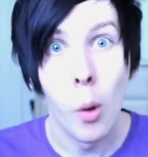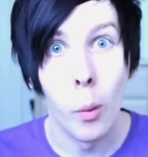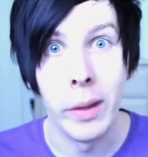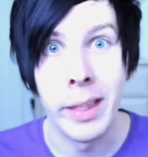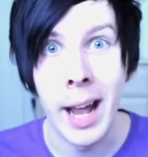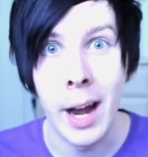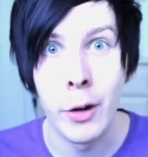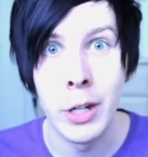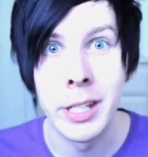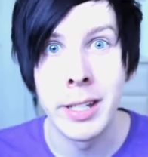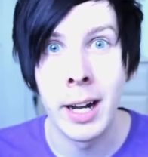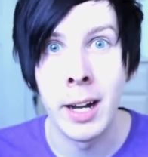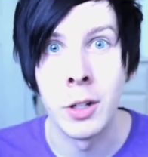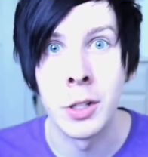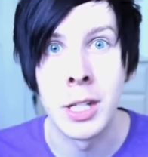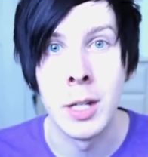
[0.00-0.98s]
with Harry
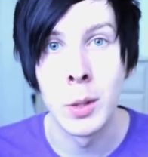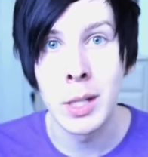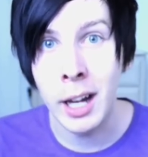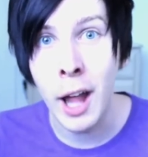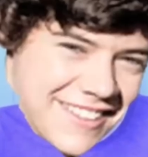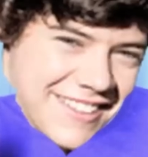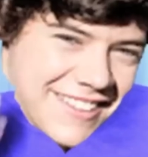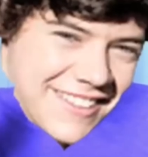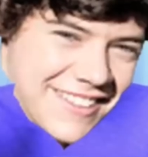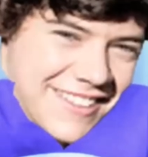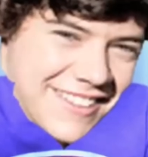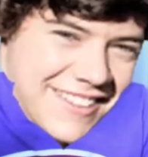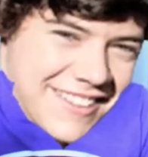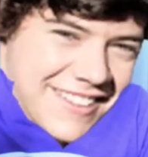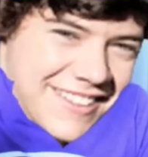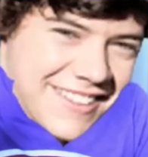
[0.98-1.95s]
Styles. And he was like, "Hey
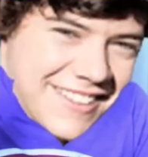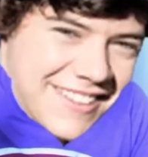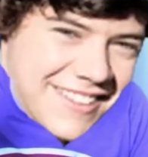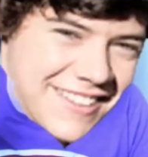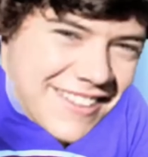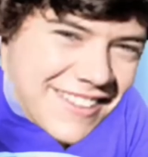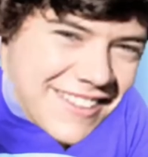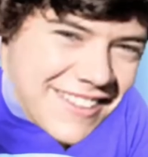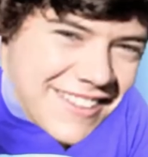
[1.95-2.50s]
Phil, you've made it into the